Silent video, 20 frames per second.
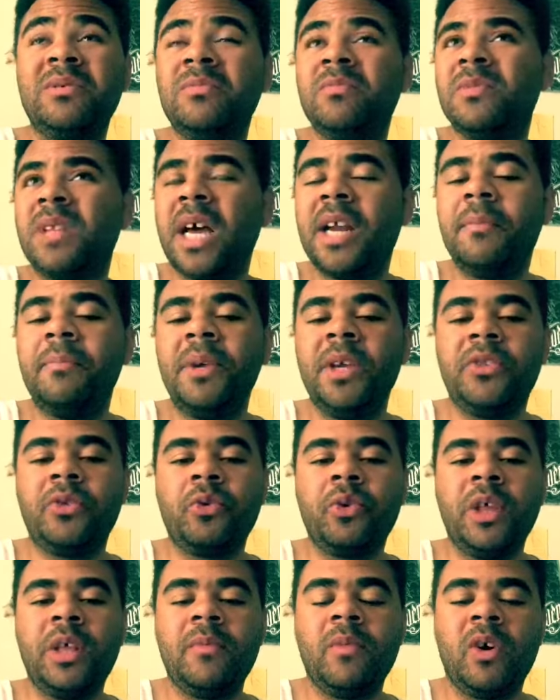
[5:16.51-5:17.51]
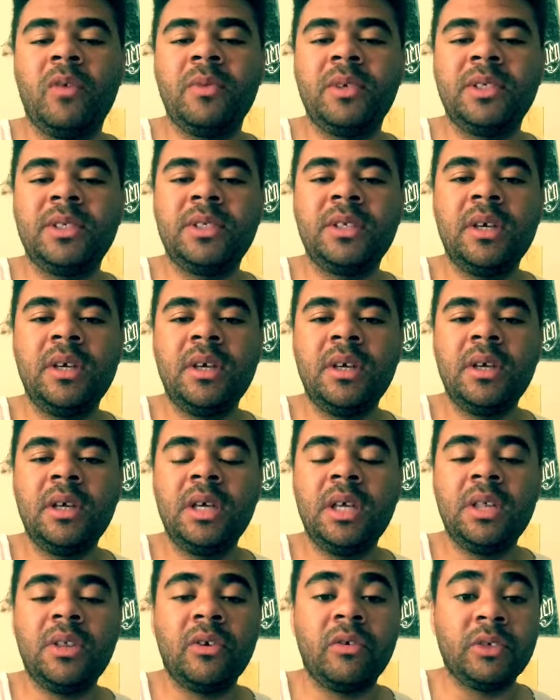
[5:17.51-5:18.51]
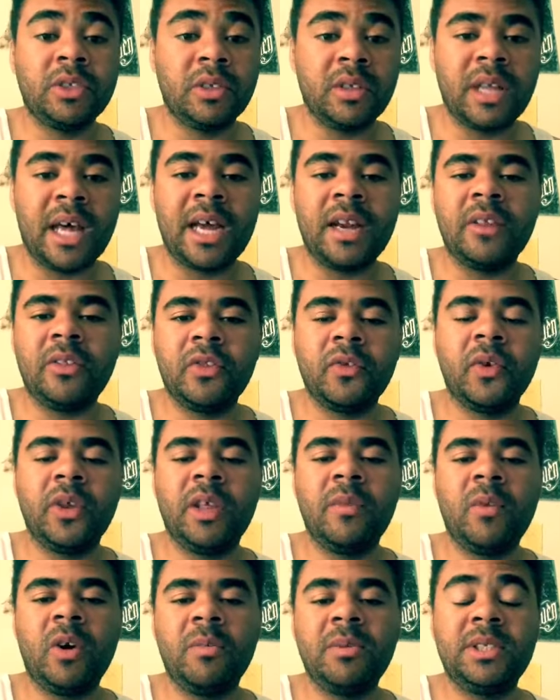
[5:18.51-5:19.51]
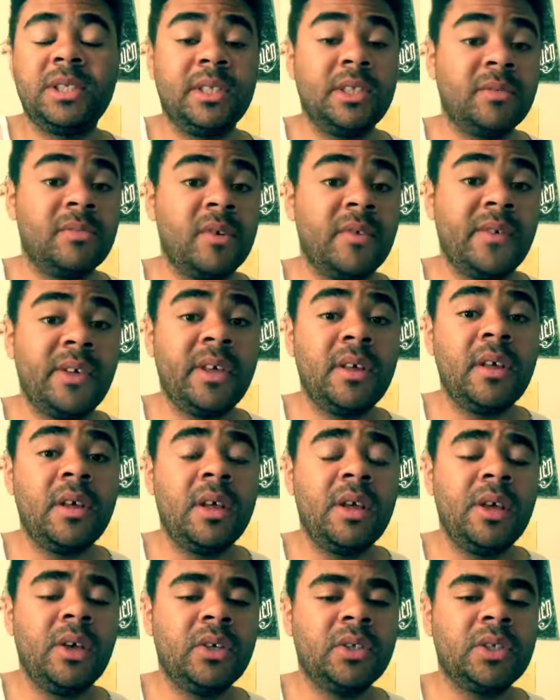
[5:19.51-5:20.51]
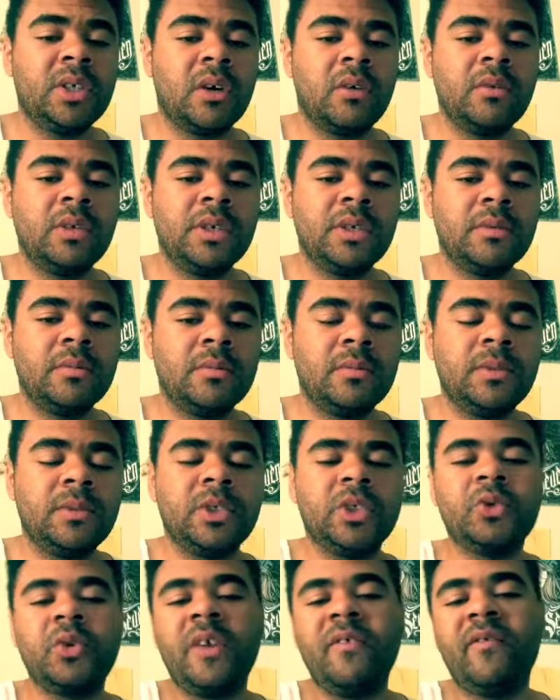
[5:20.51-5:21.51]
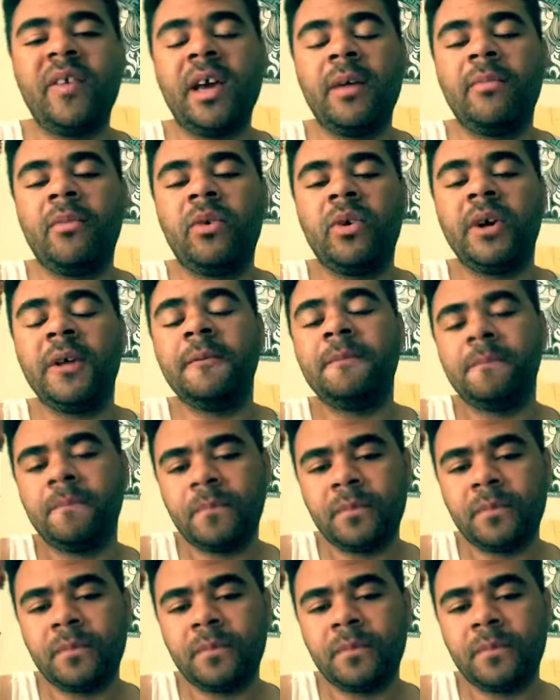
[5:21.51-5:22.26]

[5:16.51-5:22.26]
Some a lot of big thrilling moments. There was a lot of thrilling moments in this movie. So, extreme fanboy.